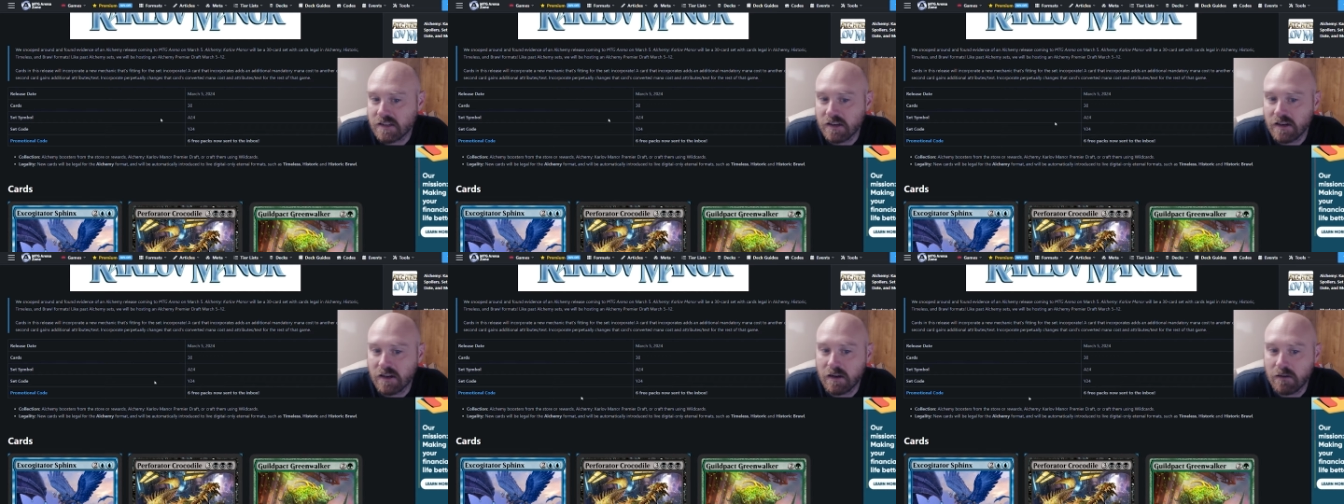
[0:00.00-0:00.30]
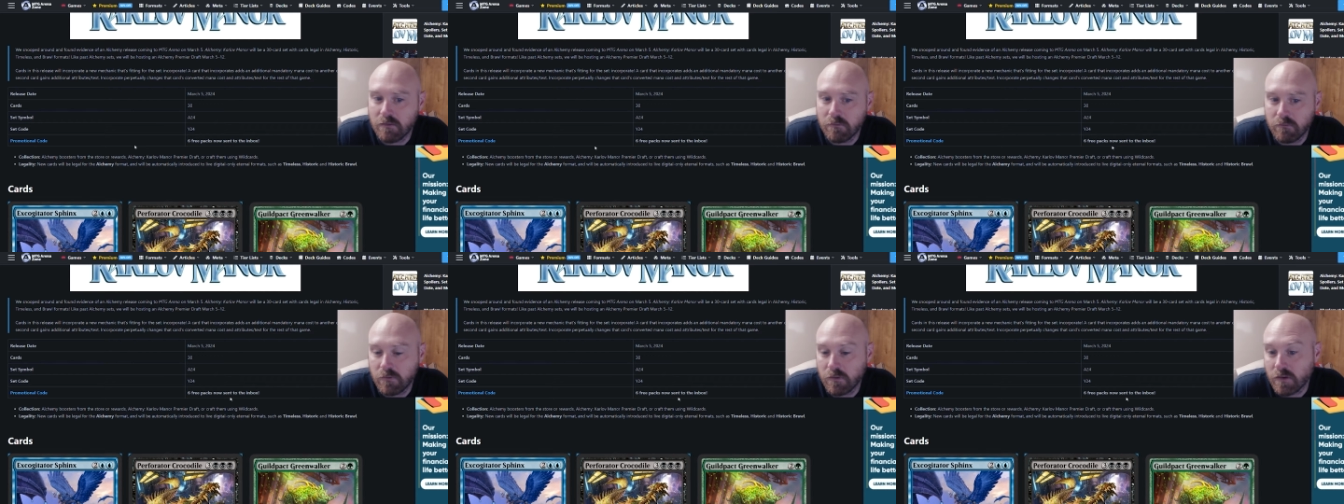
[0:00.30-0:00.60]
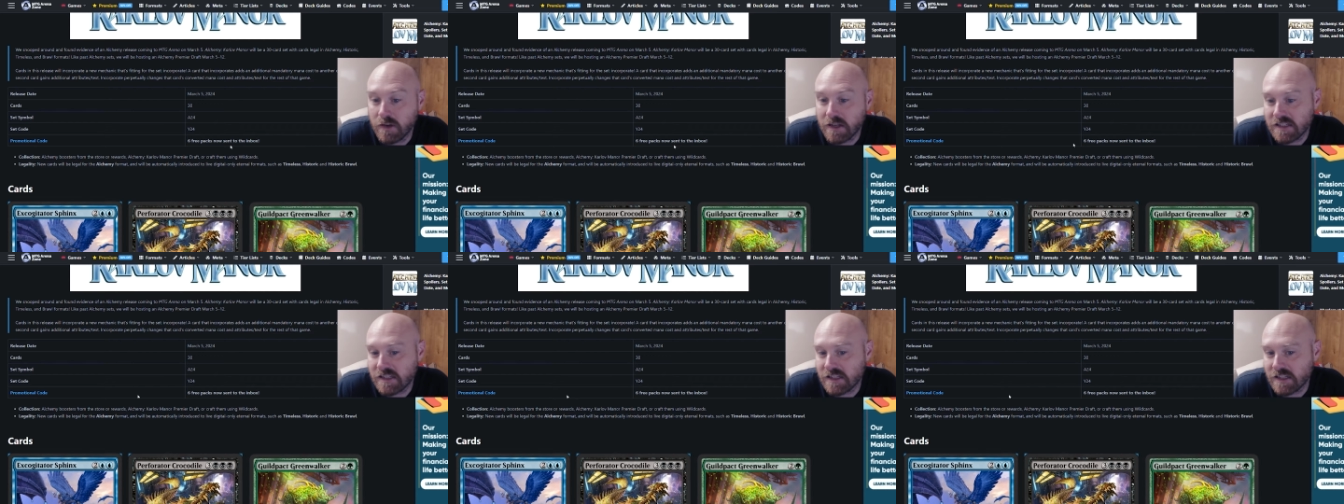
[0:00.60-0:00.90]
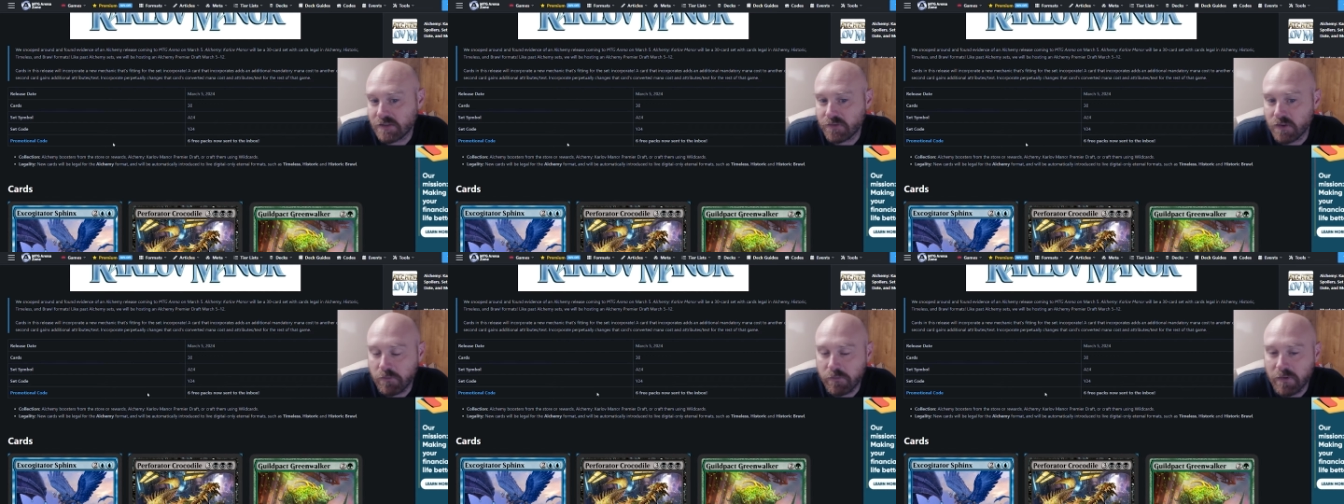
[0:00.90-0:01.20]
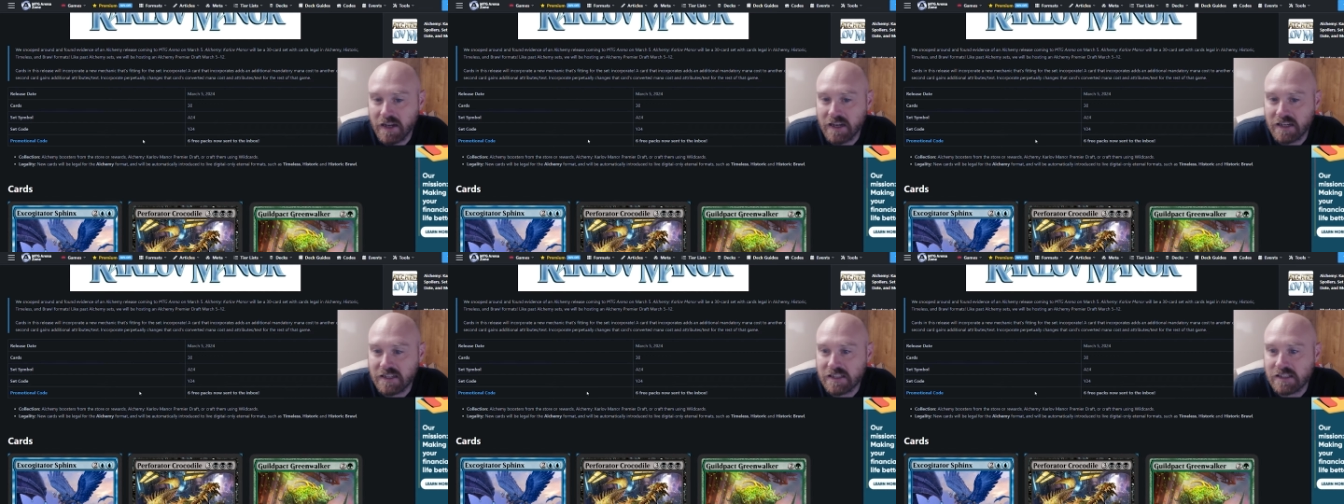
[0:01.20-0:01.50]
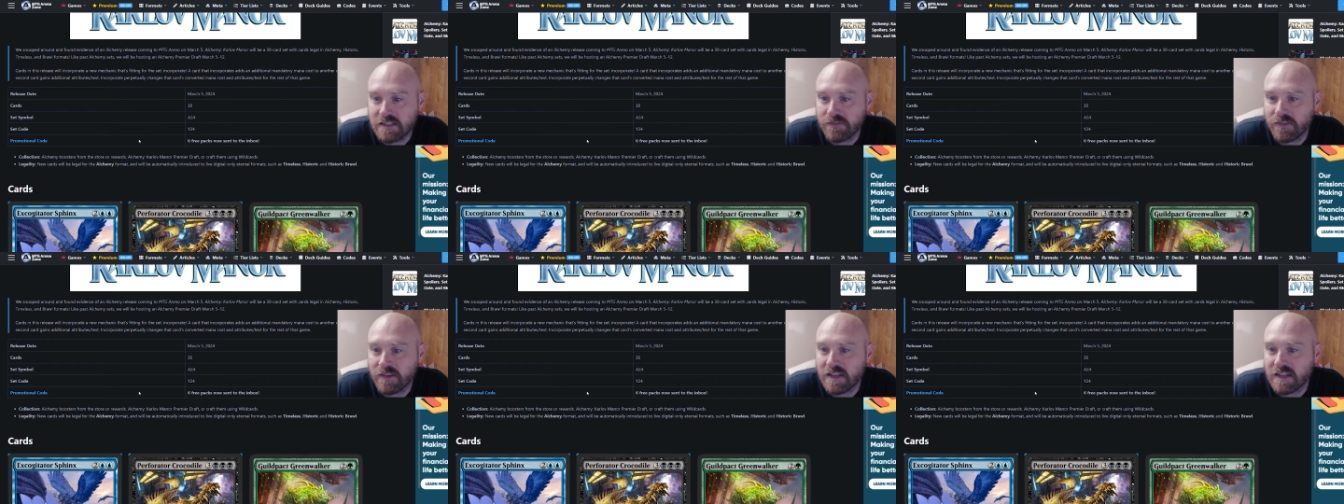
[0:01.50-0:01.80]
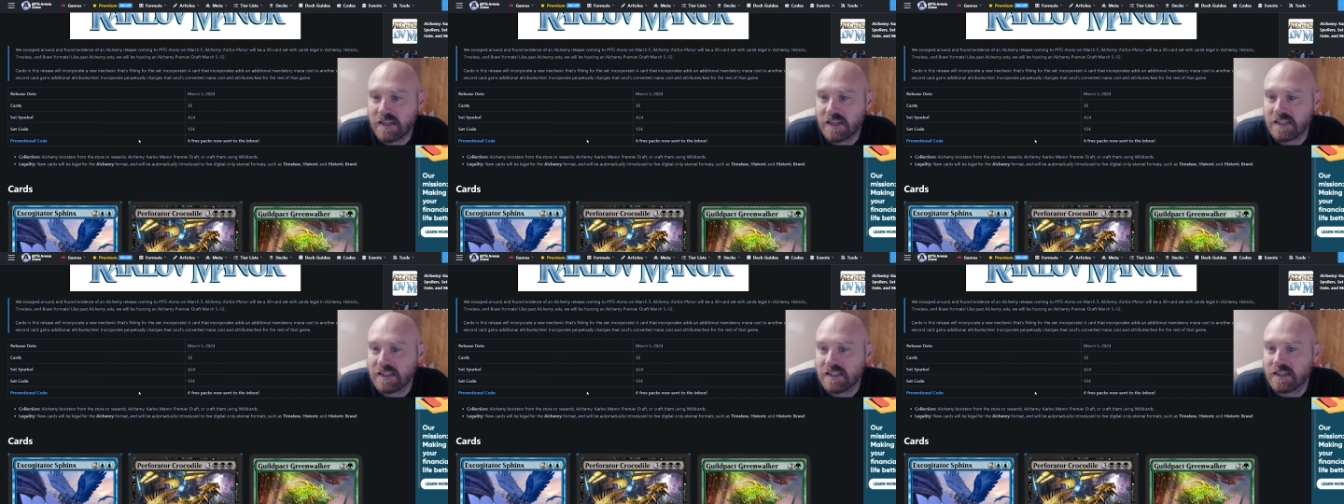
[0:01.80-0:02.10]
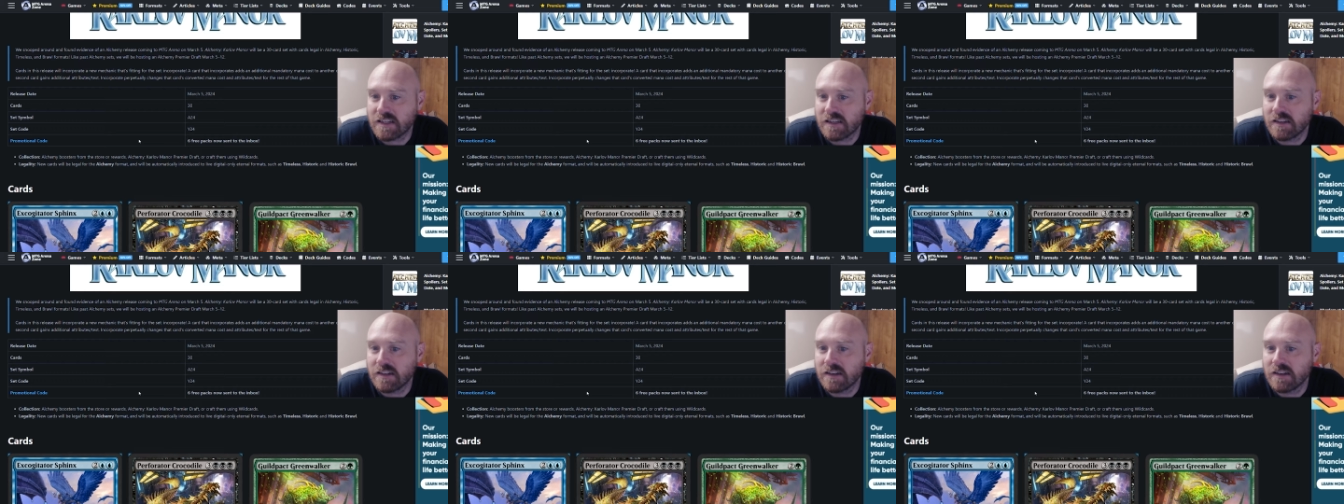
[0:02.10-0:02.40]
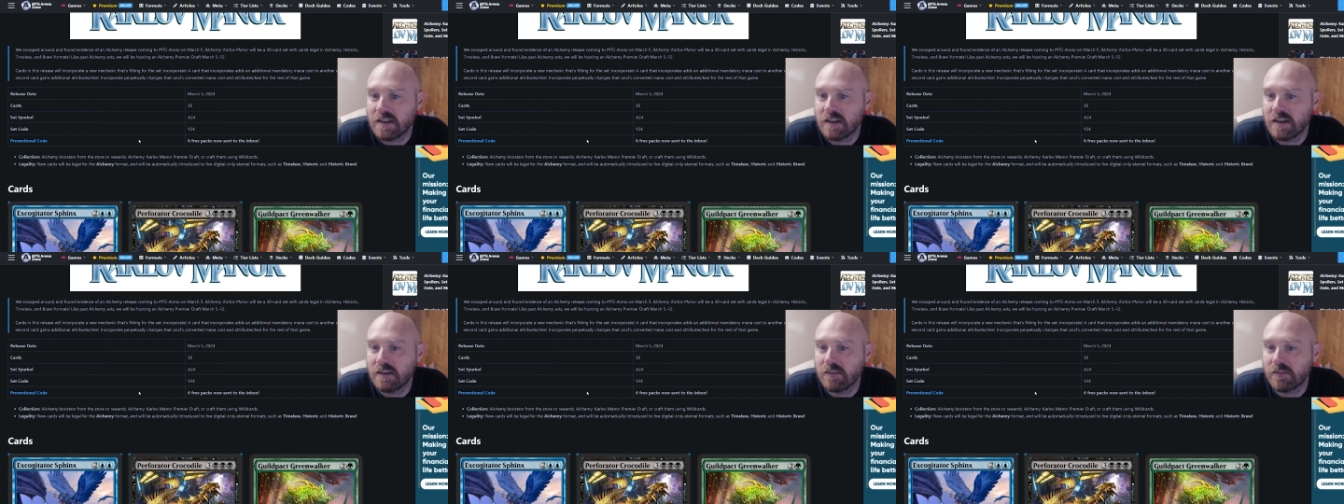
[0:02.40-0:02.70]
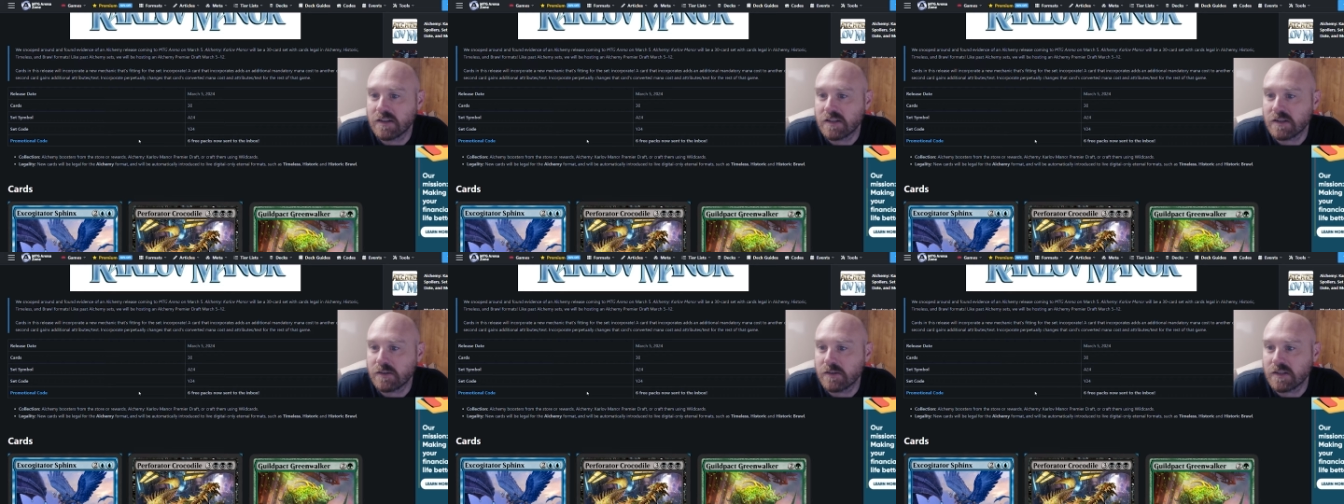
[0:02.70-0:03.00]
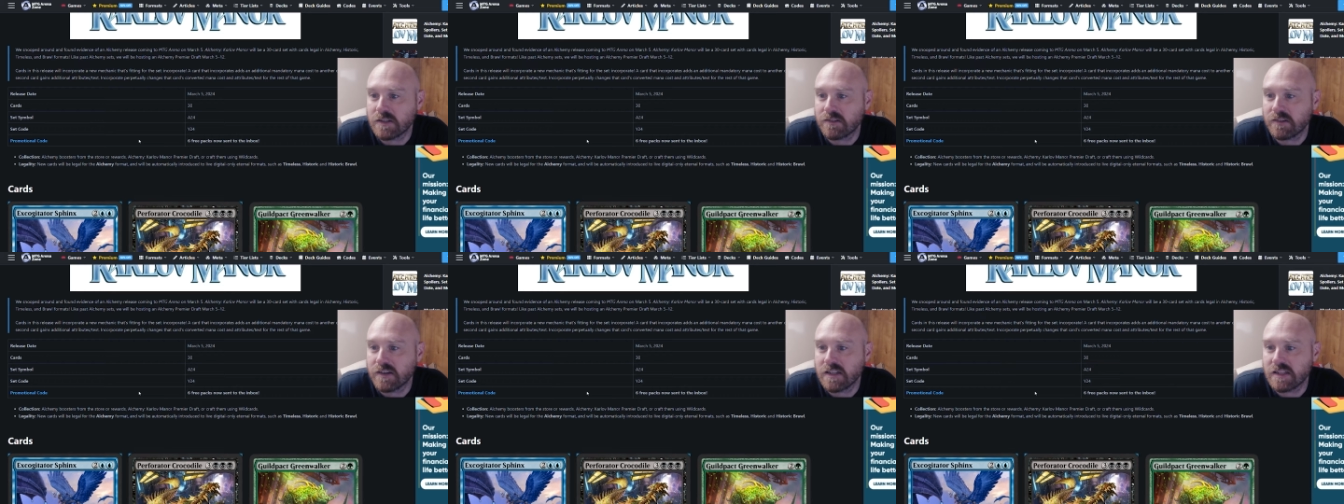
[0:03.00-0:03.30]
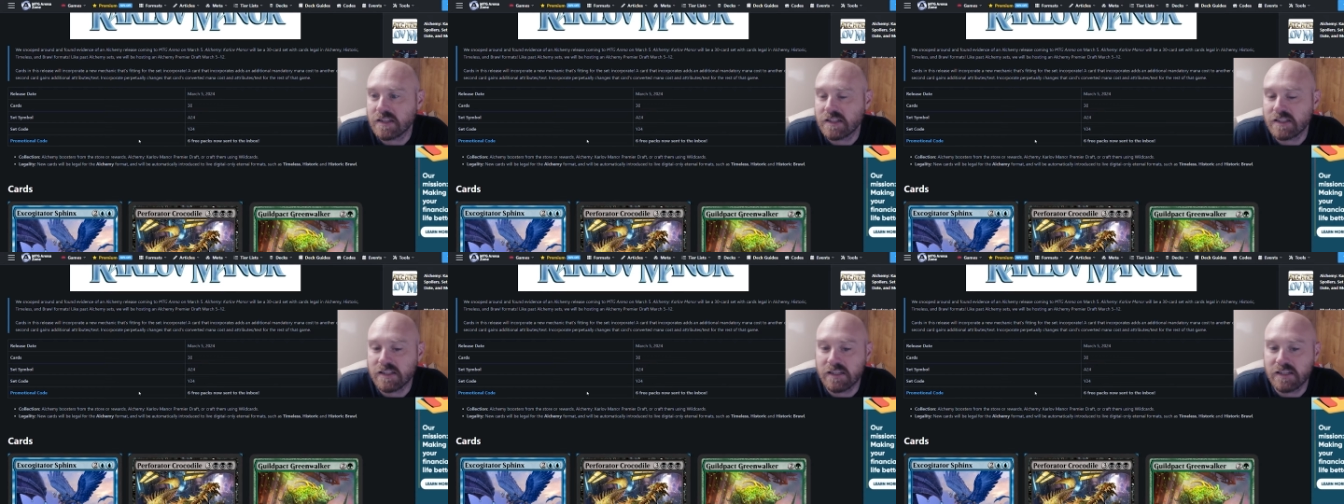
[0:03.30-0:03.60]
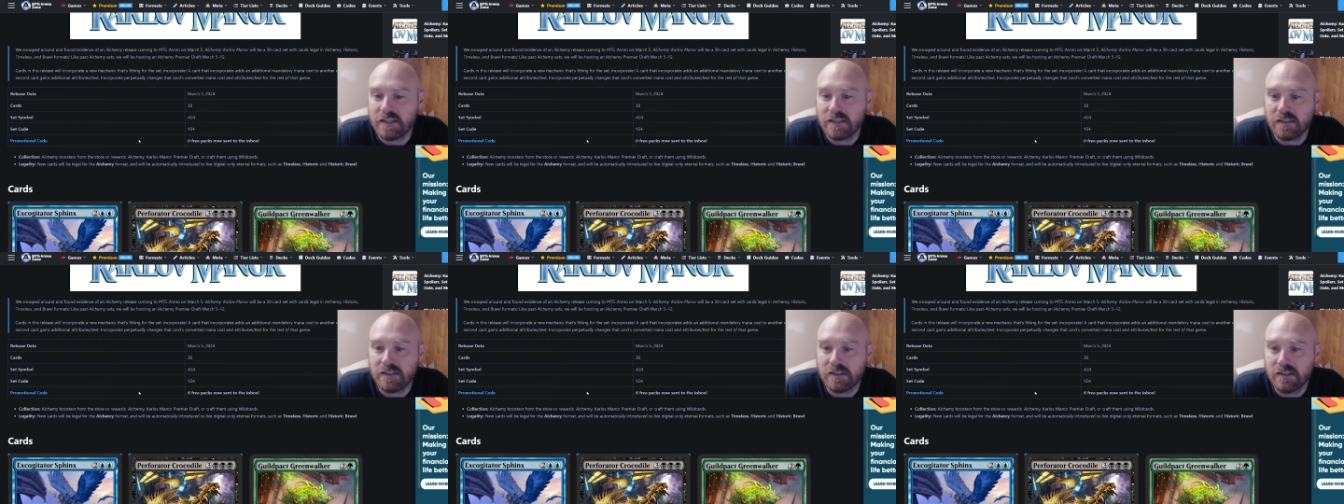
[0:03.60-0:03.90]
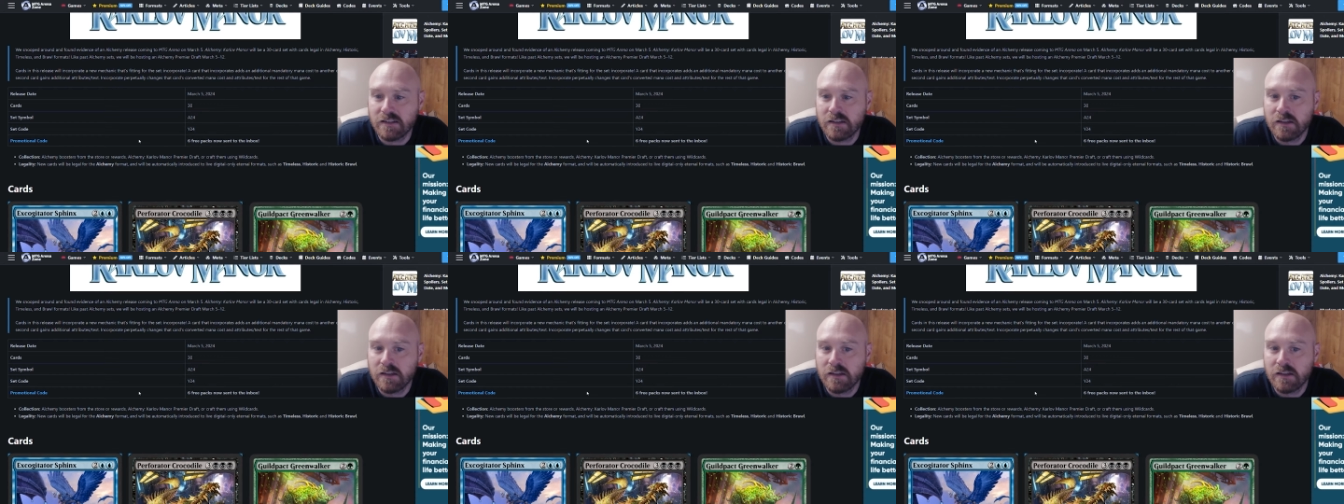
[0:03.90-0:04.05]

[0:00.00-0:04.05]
We'll get 6 free packs. That's fantastic. That's always great to see.